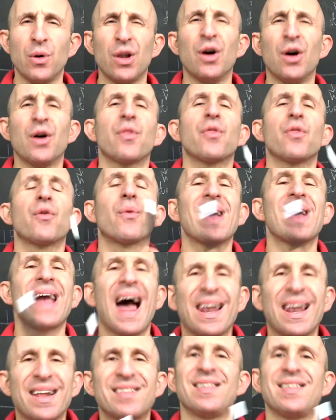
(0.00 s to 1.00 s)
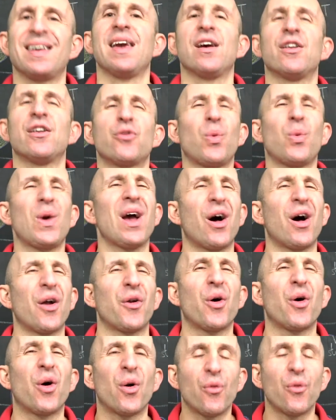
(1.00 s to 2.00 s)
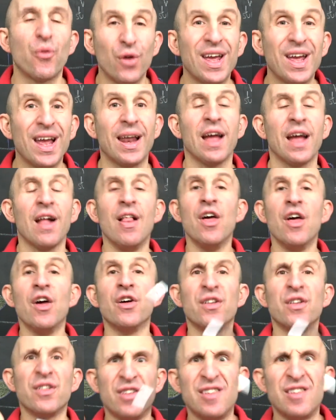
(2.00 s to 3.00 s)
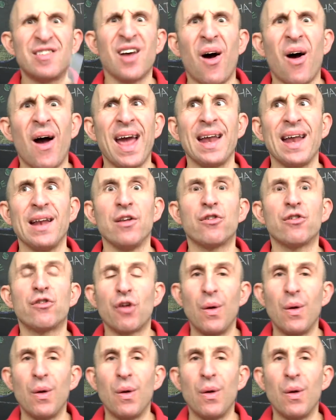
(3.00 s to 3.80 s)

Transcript: Look, the reality is we are not really designed to